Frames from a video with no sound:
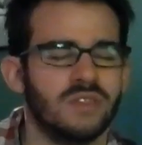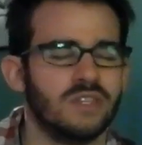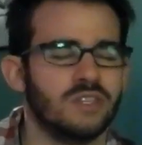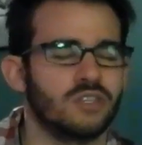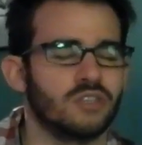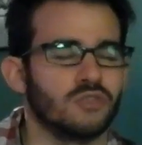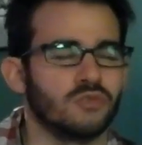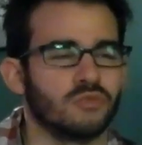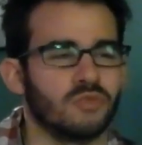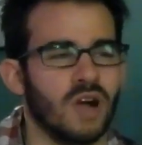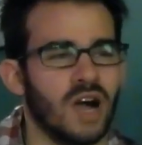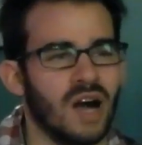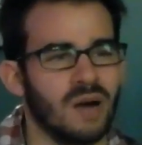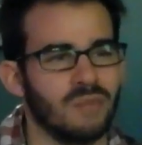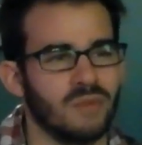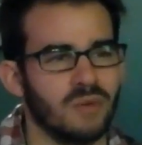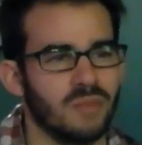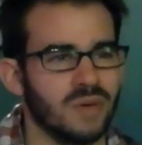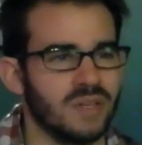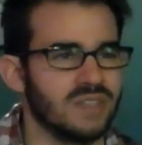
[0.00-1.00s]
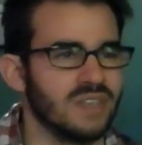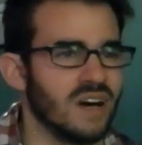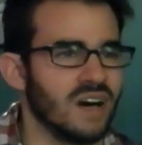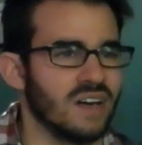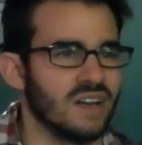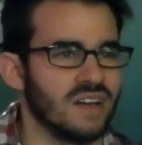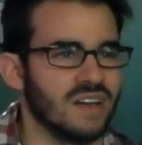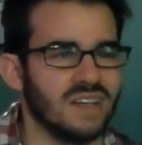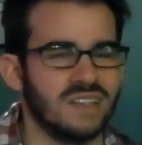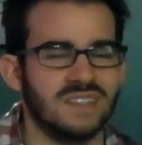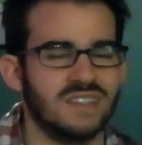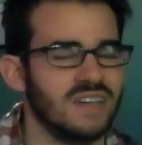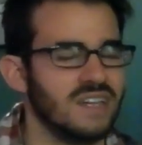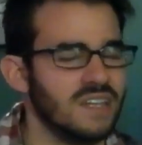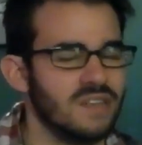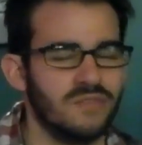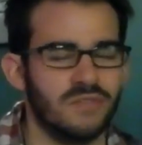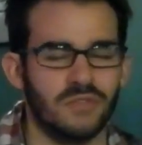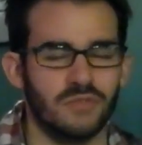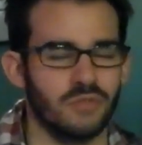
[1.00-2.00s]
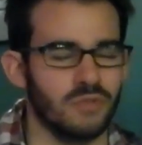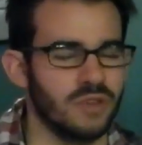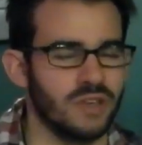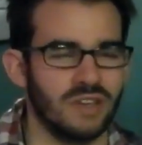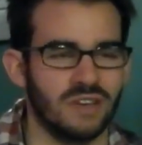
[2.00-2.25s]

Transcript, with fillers: with the drama, Madonna. It's not even